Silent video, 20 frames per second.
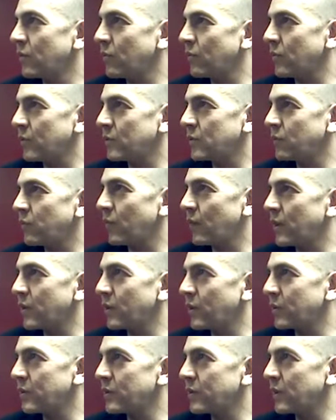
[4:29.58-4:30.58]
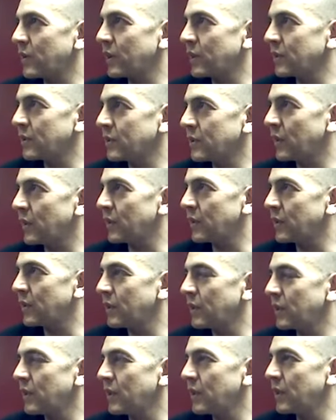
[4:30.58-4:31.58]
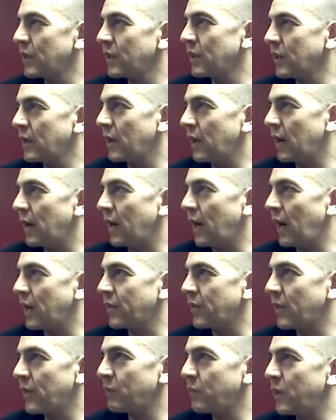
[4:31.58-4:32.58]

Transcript: was one of those things that I think